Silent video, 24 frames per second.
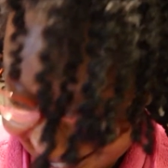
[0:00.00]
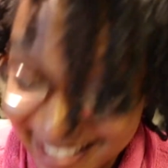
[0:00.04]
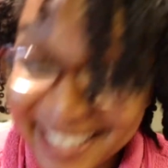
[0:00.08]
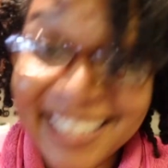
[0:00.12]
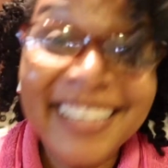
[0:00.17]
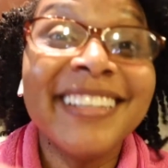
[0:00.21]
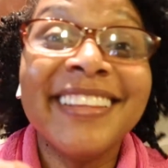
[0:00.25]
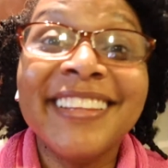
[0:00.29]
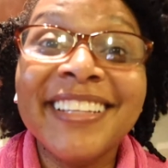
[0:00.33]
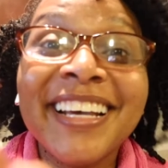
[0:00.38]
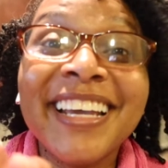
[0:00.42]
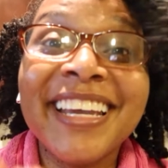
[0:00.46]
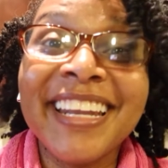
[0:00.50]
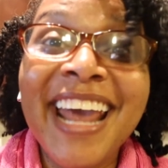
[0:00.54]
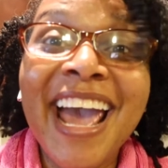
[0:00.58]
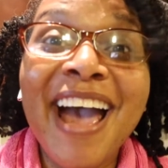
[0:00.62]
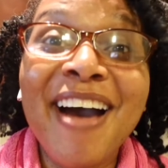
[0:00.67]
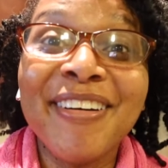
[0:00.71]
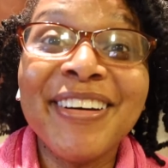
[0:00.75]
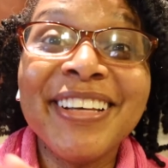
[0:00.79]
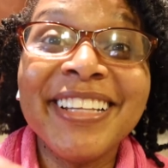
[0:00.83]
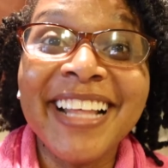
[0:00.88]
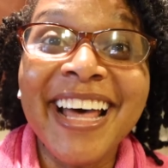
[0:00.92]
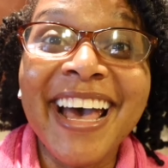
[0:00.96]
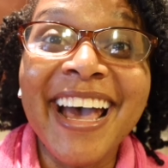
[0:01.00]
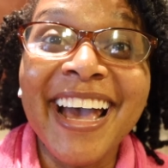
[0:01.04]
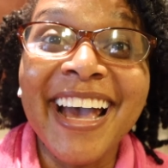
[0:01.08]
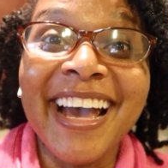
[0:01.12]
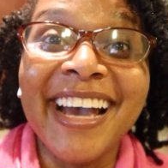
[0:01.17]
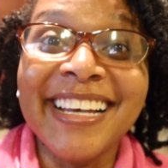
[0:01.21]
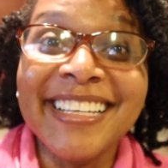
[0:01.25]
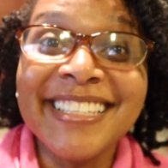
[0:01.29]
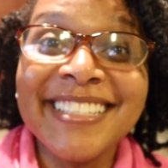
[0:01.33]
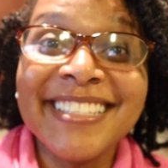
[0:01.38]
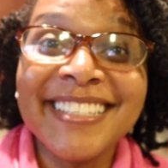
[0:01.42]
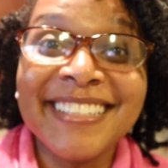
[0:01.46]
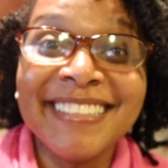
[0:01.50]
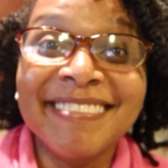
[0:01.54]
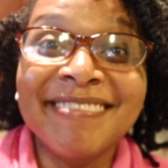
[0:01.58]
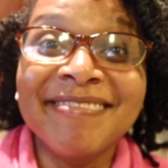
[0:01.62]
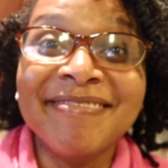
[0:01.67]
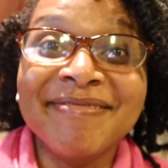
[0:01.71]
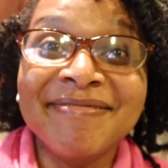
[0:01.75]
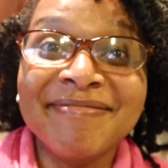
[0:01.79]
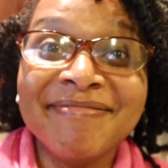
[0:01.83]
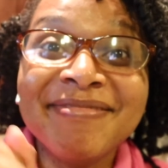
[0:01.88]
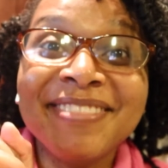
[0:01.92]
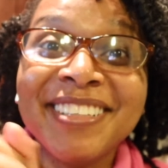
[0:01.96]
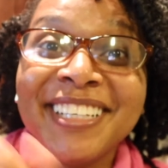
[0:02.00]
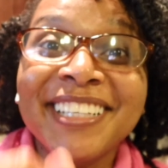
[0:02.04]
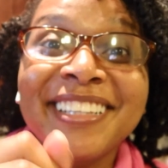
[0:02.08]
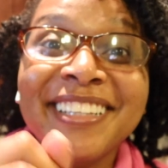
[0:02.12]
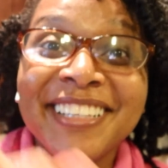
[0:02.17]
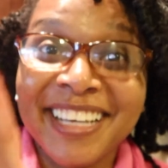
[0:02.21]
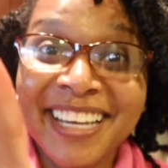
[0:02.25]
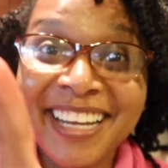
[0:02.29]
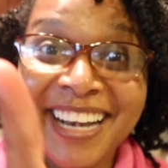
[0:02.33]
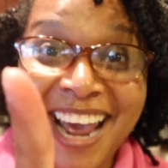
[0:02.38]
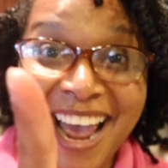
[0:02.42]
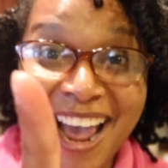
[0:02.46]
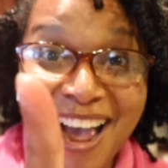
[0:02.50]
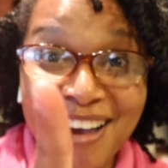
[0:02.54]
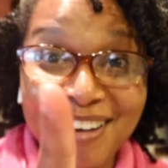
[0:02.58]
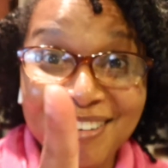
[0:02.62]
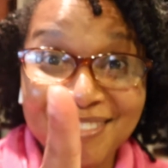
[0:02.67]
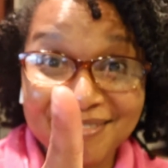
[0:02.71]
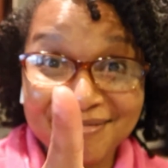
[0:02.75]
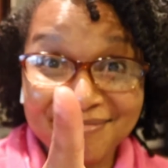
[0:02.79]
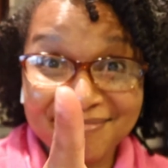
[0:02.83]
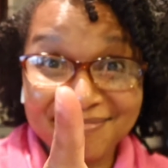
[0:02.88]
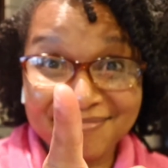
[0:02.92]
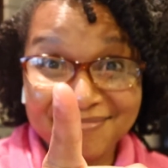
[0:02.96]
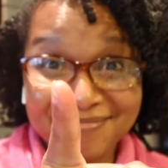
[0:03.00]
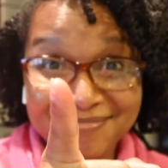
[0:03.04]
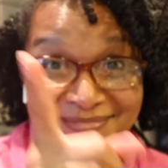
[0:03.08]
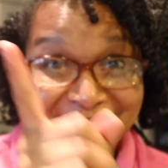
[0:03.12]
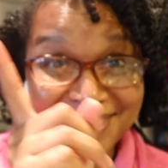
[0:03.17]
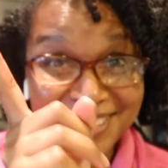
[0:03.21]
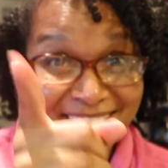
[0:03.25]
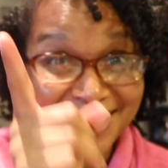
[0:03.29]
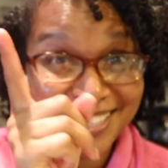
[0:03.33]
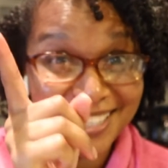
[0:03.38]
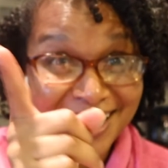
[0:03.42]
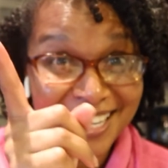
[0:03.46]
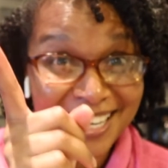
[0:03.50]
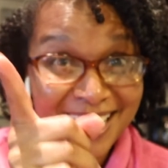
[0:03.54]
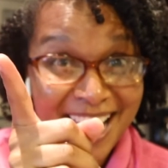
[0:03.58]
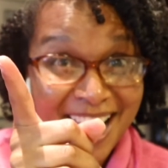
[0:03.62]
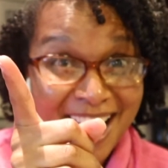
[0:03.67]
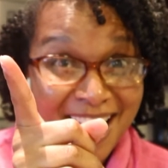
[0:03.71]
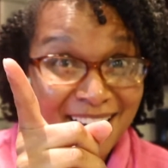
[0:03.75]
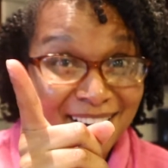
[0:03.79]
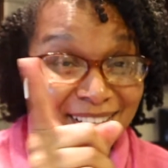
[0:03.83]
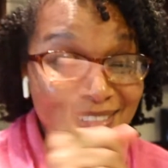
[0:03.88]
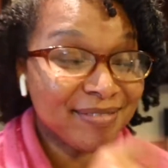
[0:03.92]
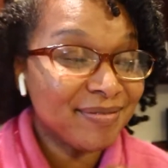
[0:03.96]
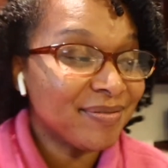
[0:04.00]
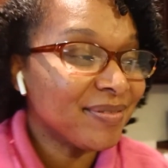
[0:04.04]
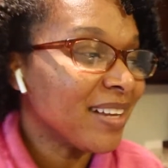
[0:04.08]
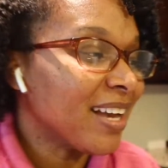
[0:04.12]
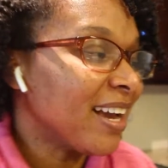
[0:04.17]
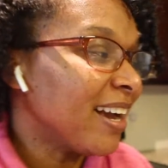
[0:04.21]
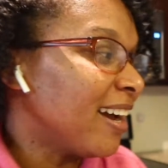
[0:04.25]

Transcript: Good looking out, class. Good looking out. Good looking out.